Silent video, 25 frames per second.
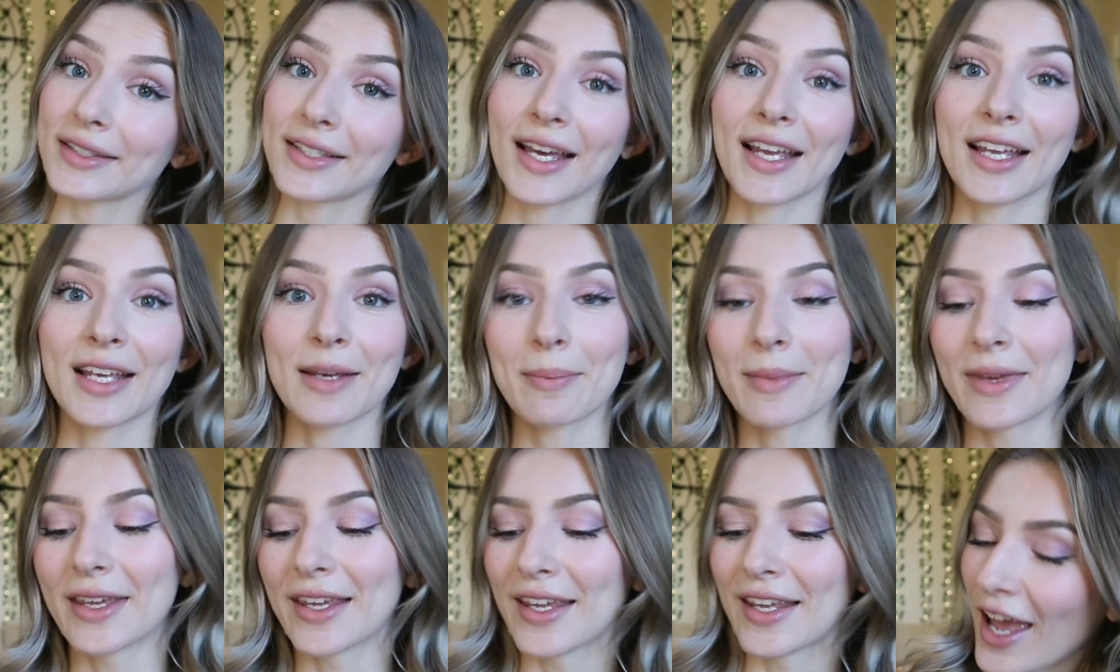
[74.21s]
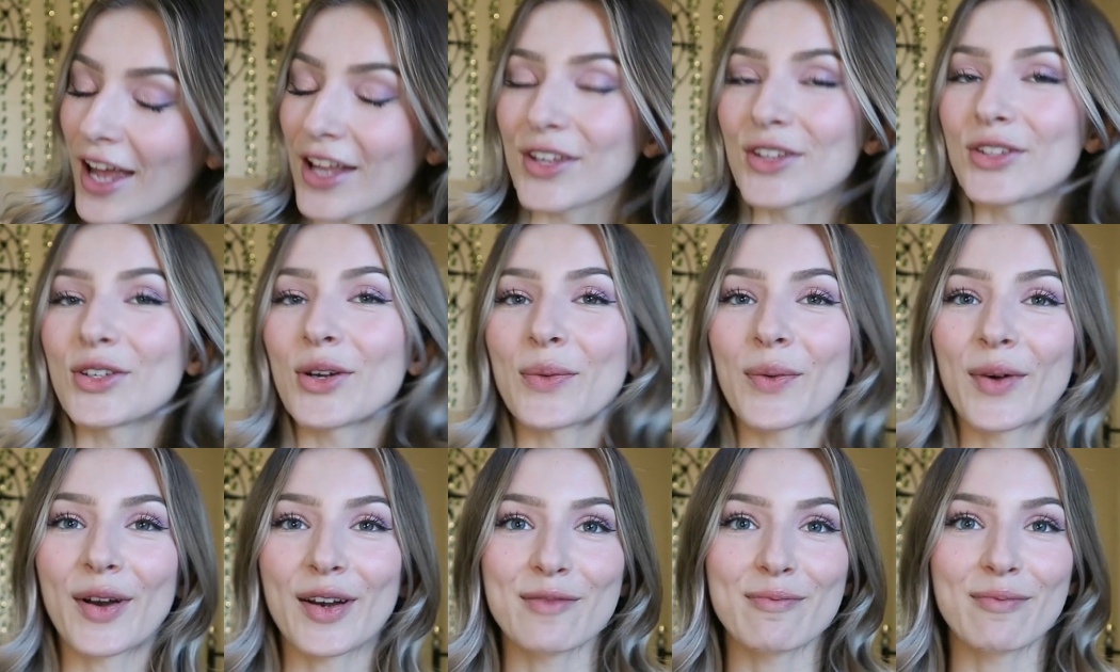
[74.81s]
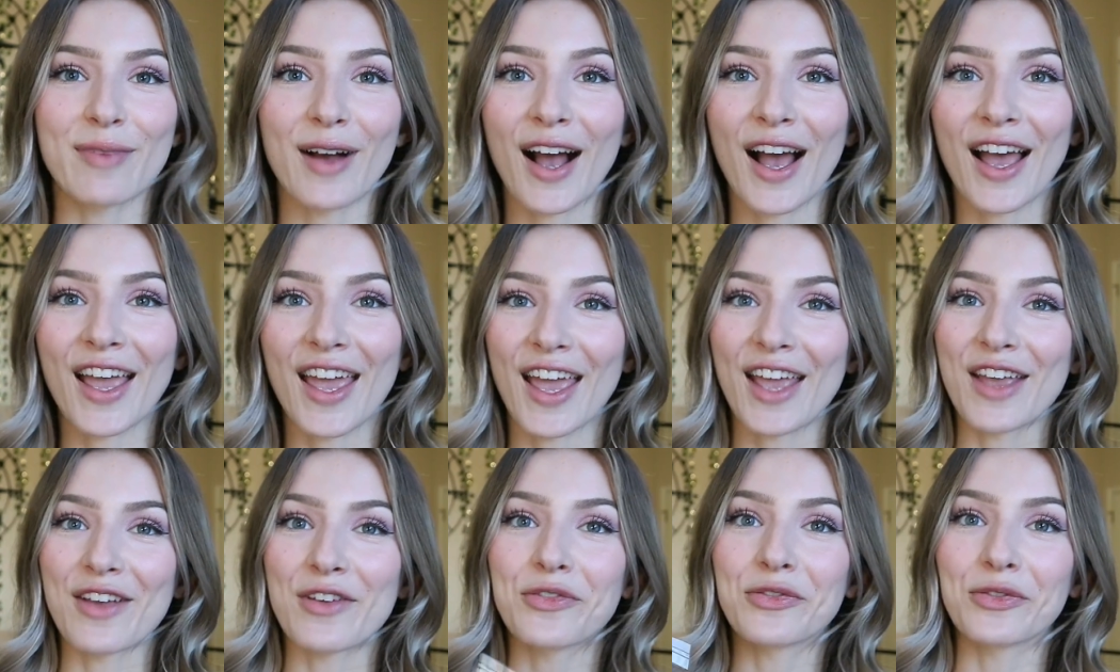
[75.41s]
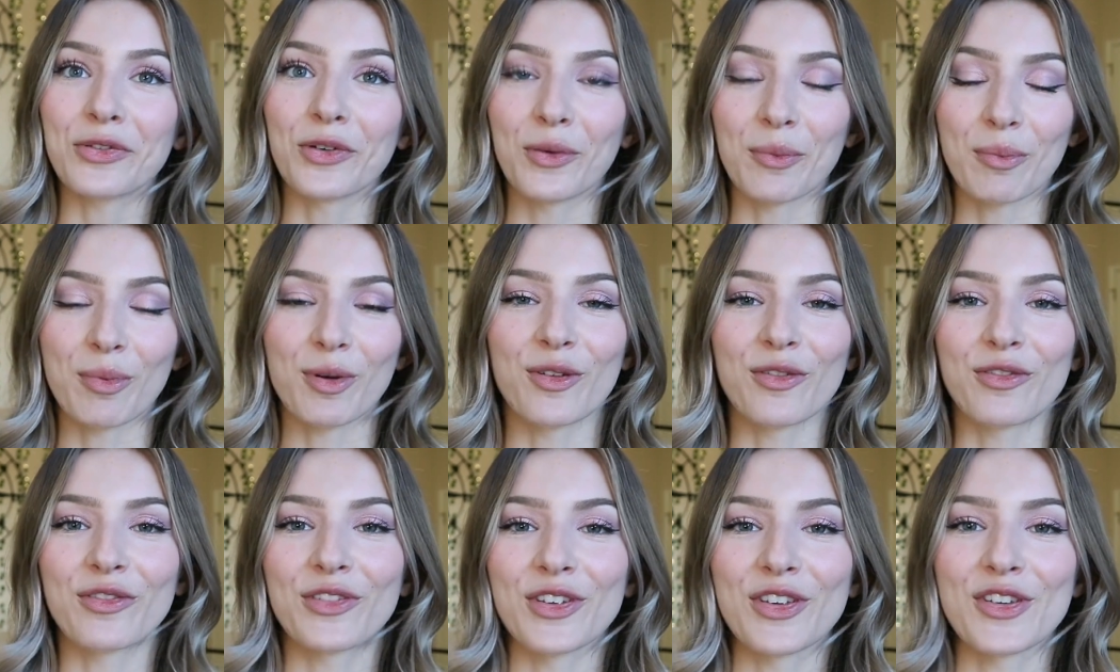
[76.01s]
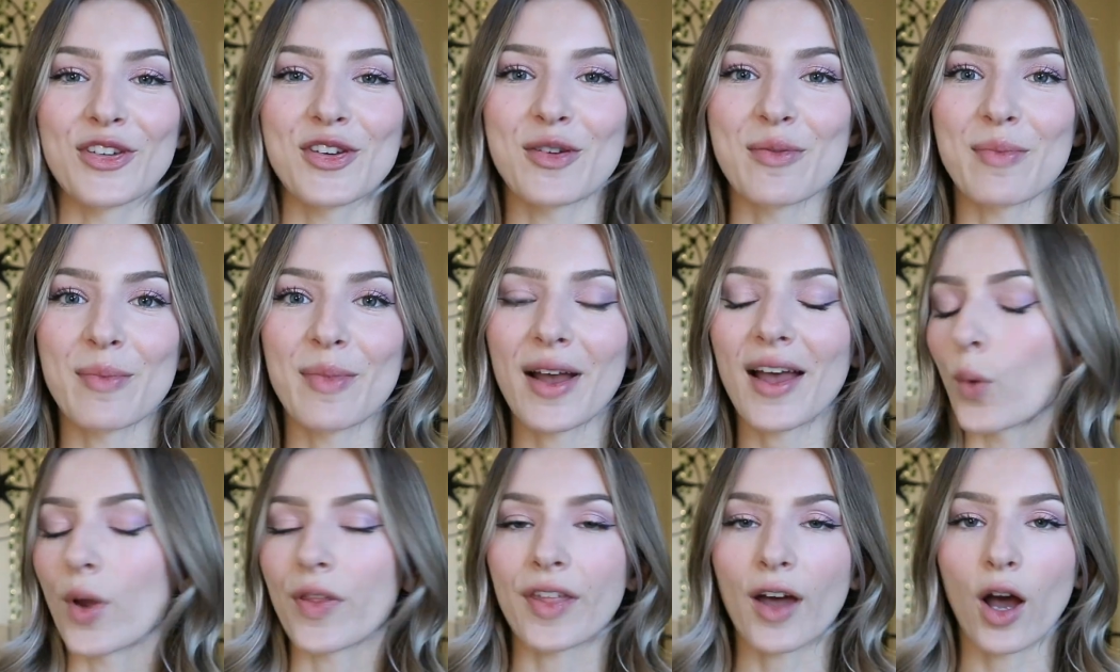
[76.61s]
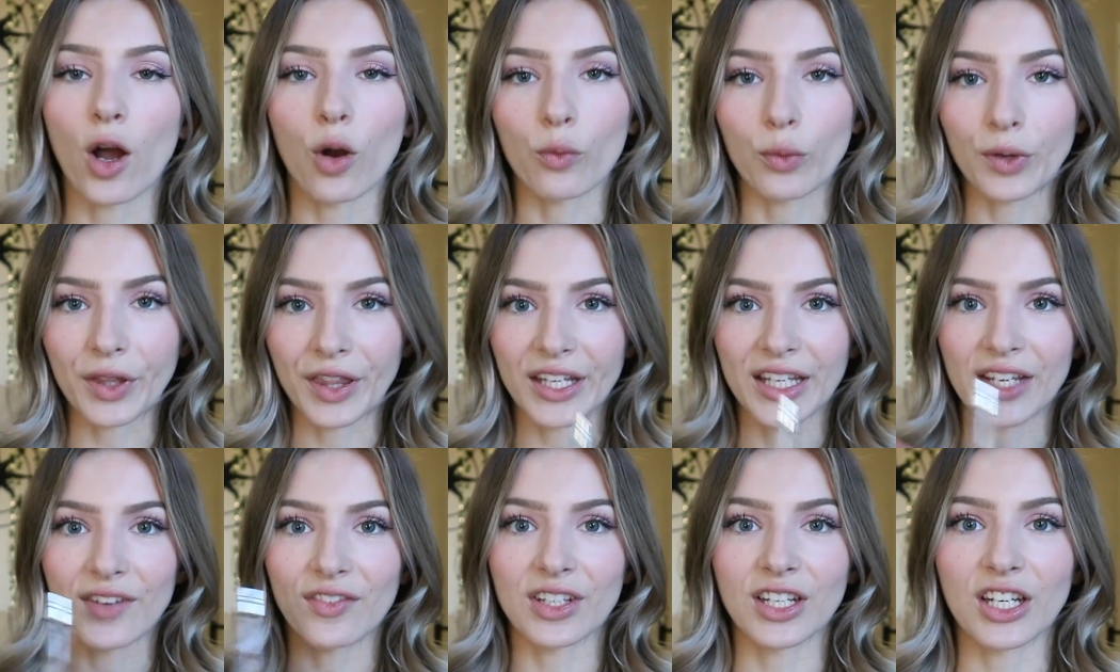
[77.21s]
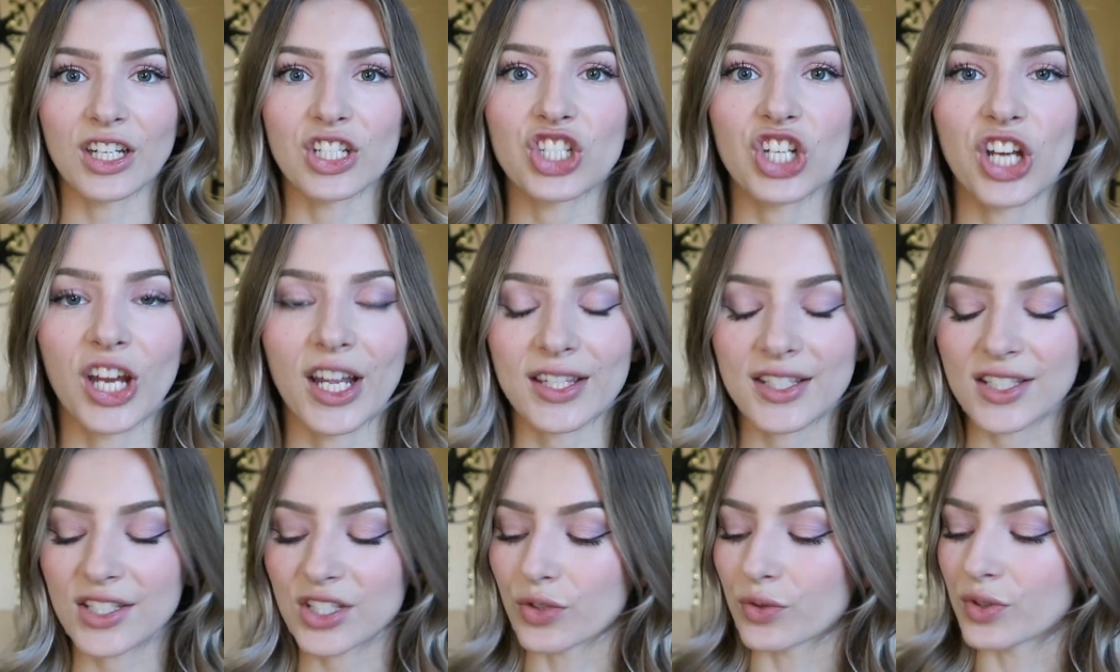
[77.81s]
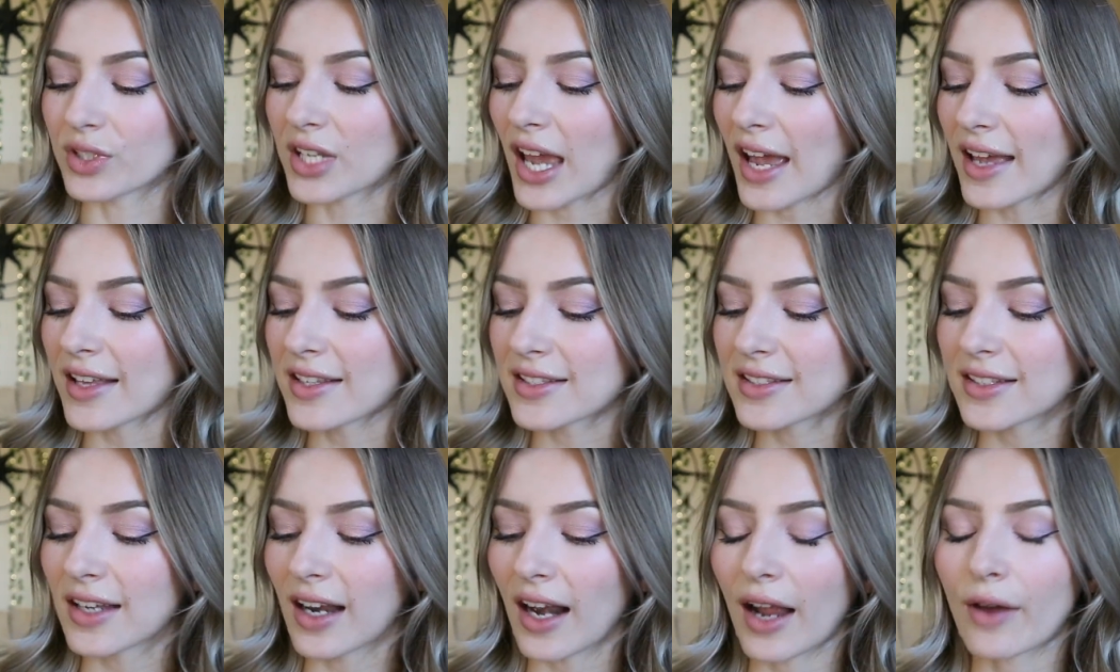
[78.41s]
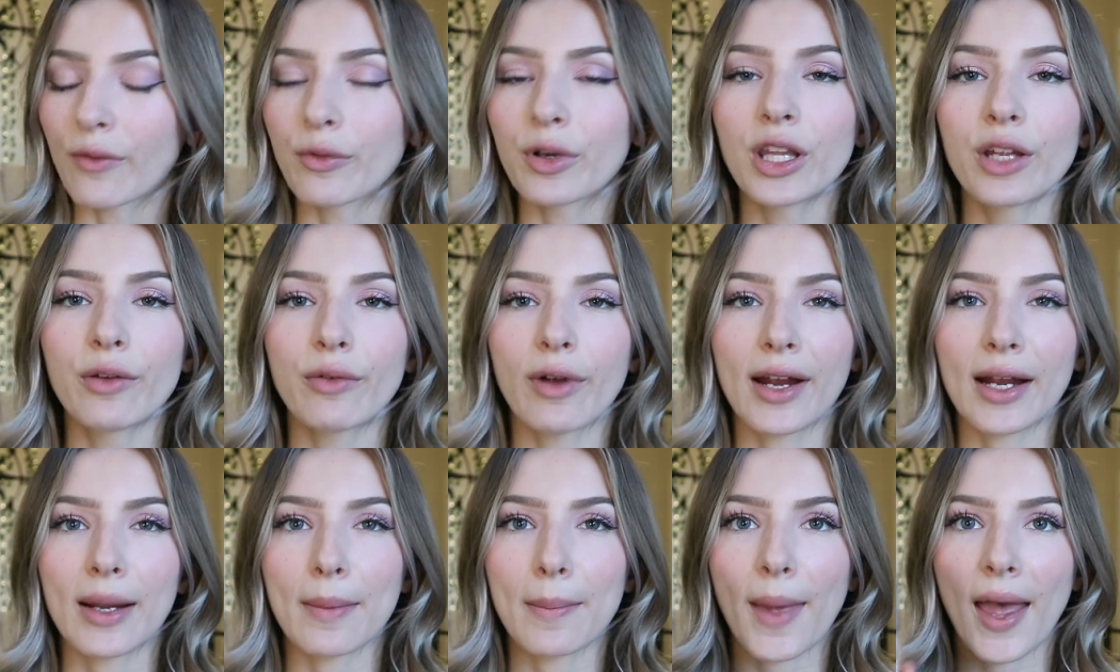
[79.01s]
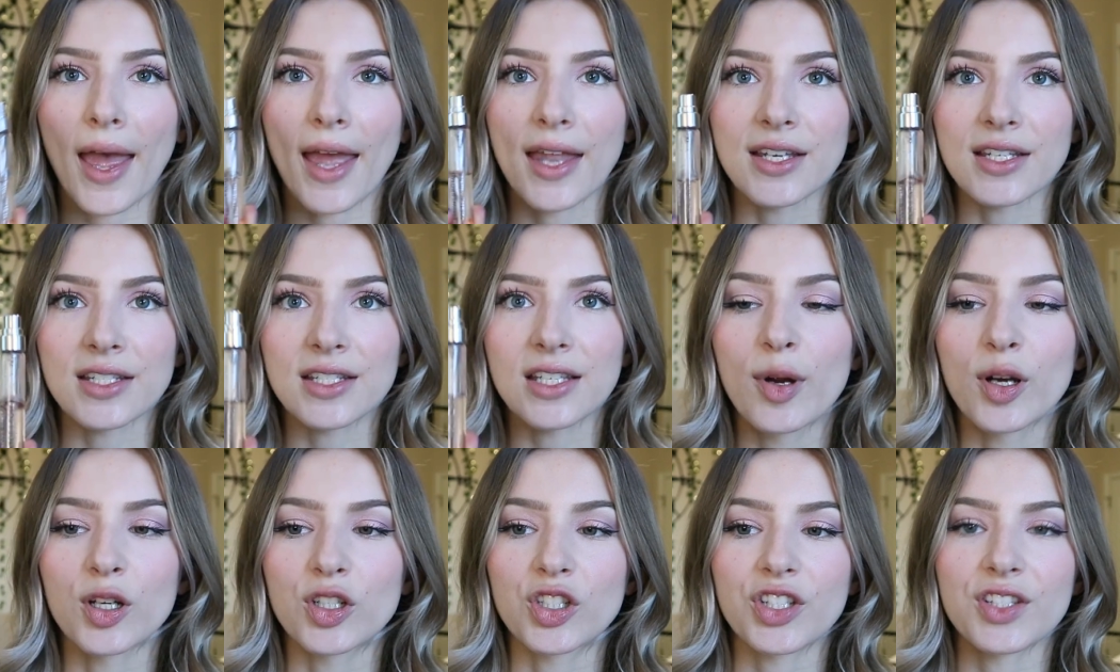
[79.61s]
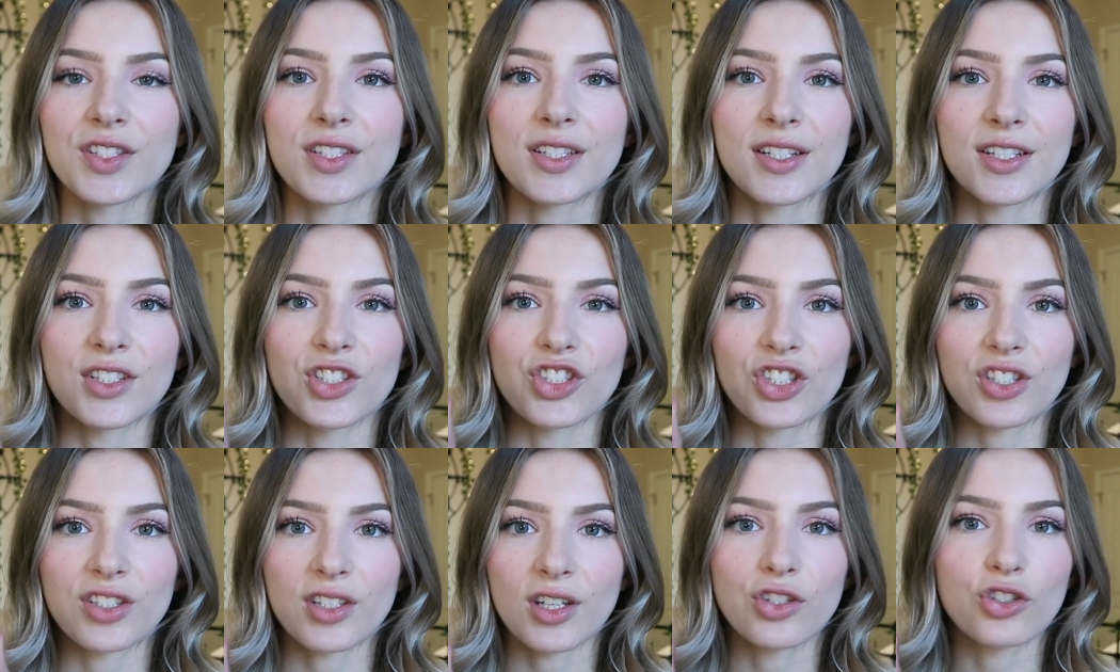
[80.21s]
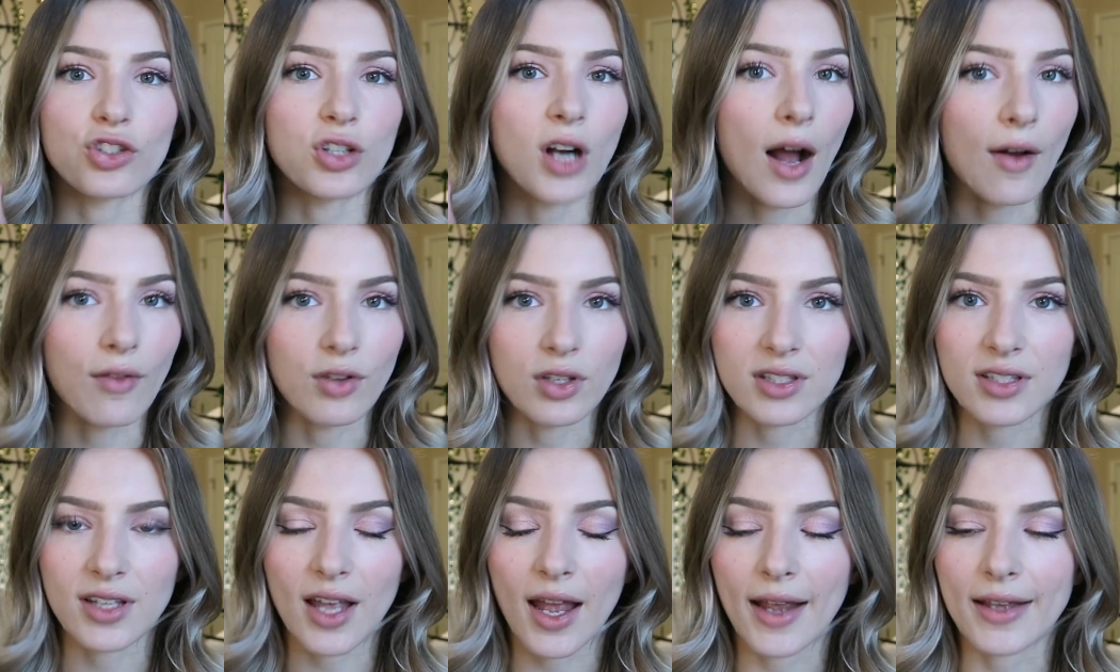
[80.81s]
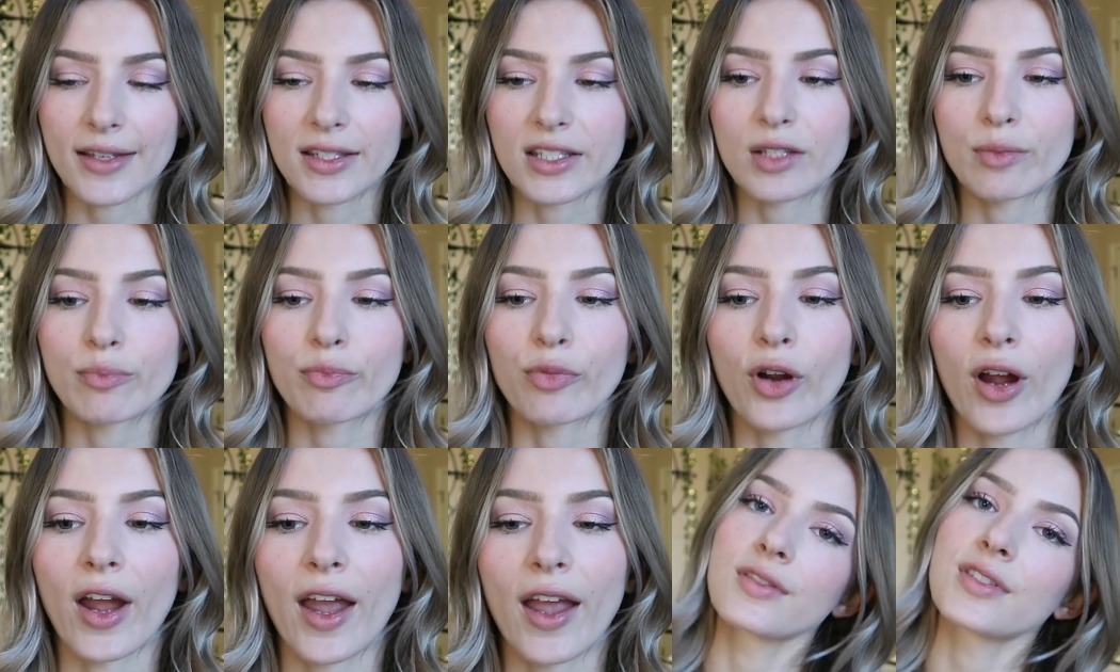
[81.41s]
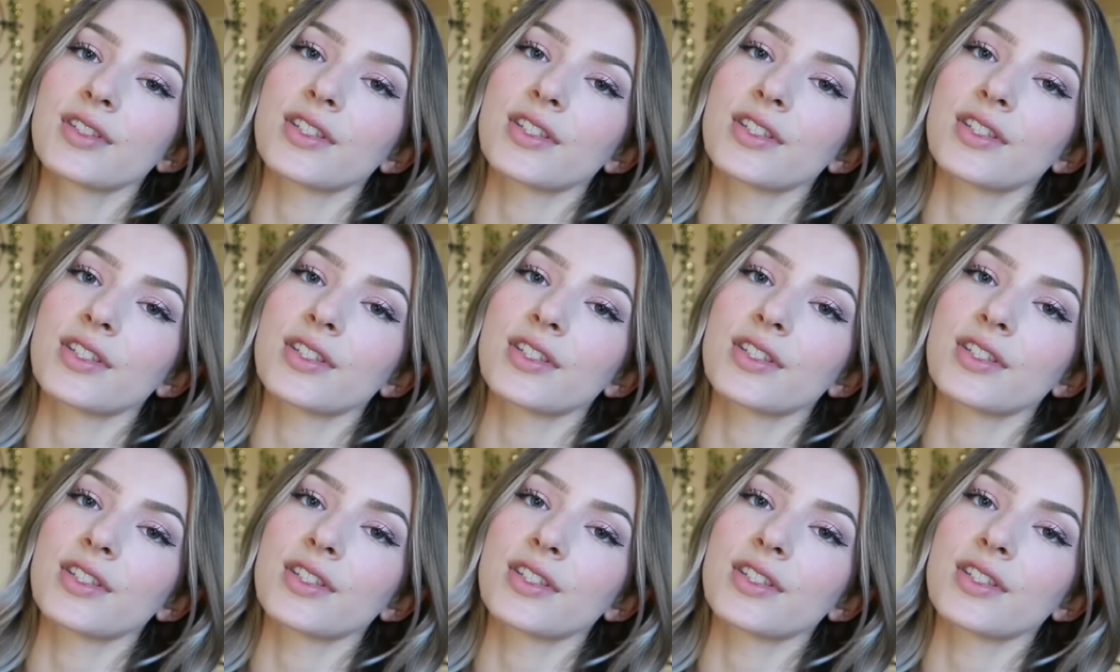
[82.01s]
like me and you don't want to buy a full perfume without really giving a chance to test it. I really recommend purchasing just a travel size spray.